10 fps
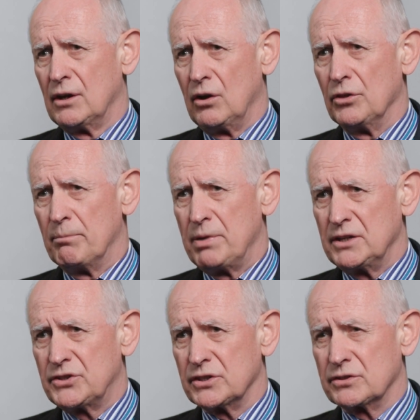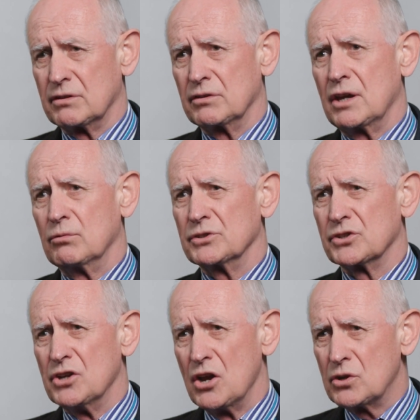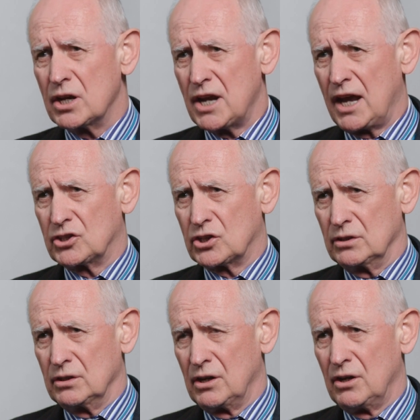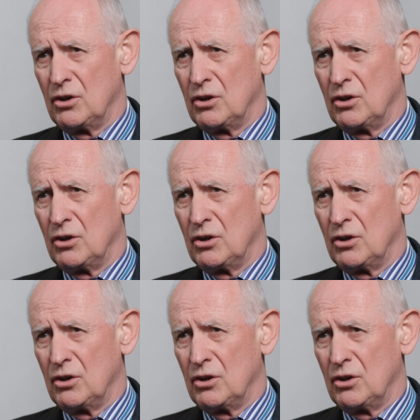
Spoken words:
on the basis that there was no connection